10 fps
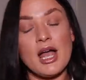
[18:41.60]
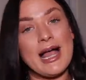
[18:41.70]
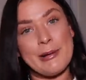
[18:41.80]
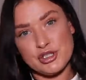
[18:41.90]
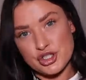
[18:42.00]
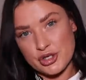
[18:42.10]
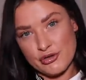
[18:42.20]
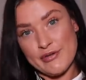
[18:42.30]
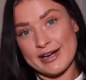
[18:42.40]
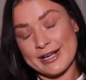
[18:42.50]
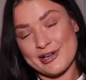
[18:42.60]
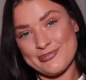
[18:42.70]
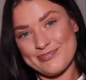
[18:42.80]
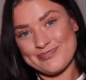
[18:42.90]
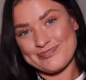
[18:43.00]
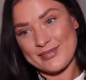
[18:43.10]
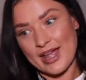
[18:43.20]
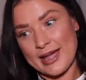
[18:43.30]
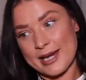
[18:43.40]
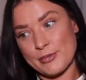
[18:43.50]
I'm judging you right now.
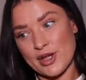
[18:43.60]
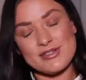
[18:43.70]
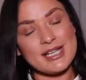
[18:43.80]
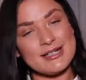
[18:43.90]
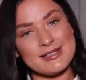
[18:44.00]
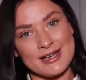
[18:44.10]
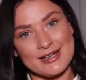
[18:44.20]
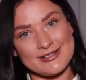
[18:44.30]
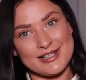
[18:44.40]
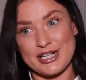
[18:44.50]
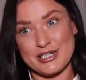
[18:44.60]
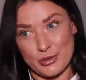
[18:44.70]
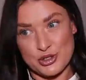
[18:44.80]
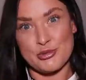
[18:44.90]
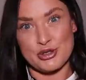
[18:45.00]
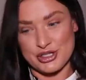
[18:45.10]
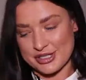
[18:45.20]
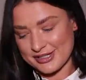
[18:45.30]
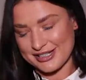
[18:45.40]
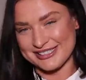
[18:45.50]
I'm not even scared to say it. You need to wash your
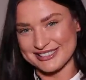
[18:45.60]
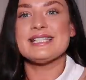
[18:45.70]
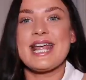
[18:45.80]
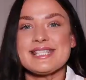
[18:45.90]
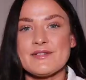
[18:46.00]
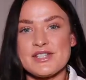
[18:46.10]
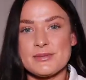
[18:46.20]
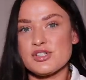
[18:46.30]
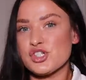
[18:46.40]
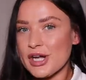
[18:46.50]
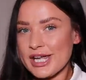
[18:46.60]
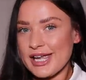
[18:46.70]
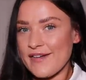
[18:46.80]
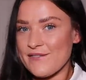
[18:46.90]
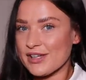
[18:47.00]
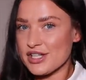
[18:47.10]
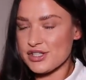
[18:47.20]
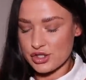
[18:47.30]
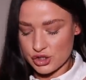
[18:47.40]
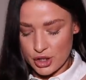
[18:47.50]
brushes. Next, I've got some stocking
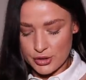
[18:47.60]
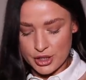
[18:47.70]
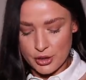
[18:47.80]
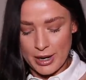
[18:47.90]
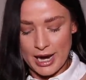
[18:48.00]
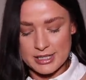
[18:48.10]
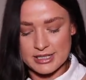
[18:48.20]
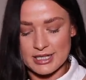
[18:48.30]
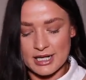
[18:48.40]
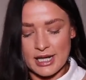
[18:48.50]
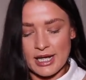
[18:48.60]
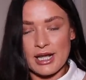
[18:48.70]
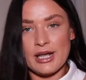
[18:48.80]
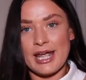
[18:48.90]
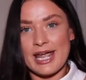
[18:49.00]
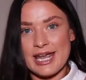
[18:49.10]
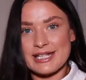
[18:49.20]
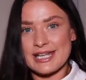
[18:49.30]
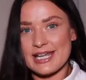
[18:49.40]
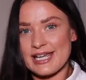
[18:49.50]
fillers to show you, and
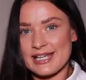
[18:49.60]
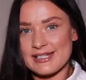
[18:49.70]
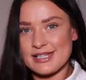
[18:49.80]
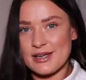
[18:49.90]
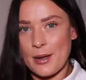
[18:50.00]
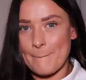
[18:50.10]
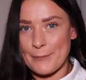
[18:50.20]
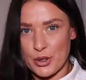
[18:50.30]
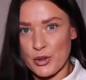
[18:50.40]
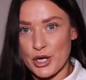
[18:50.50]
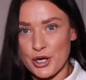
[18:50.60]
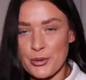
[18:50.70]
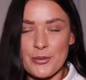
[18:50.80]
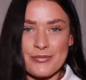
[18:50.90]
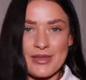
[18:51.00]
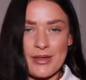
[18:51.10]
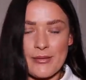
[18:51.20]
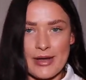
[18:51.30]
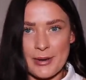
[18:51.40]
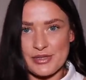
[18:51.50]
it is Boohoo.
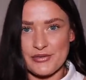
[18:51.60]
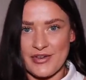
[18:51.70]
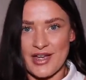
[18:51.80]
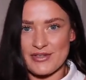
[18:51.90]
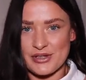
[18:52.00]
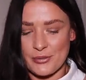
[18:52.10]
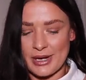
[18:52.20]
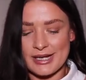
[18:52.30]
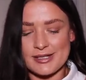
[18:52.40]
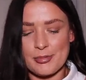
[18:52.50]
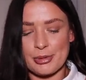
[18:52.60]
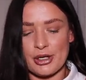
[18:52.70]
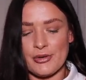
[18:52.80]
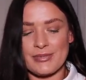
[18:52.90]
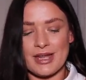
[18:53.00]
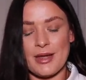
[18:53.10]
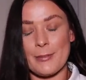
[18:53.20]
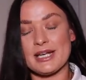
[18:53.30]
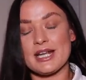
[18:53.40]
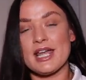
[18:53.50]
Absolute fave as always, but I
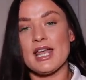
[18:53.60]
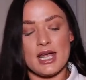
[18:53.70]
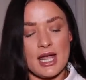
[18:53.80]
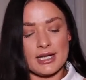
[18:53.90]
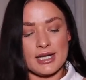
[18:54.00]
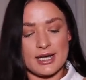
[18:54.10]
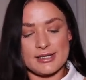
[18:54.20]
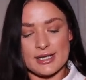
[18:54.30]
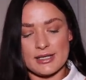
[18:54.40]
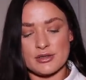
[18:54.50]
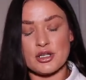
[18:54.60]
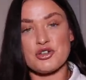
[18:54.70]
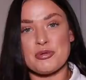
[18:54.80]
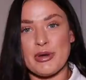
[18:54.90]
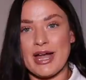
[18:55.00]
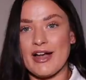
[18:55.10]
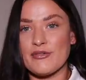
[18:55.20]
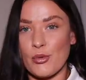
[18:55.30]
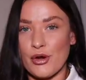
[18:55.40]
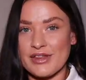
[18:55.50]
mean, guys, don't judge me, but I
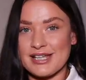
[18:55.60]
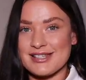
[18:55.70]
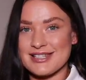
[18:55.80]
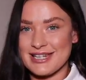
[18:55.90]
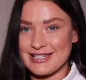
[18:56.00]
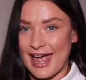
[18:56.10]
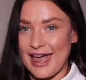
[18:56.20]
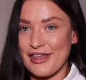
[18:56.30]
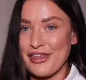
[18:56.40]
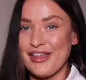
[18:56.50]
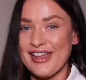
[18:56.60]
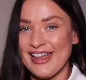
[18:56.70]
have wore these to death.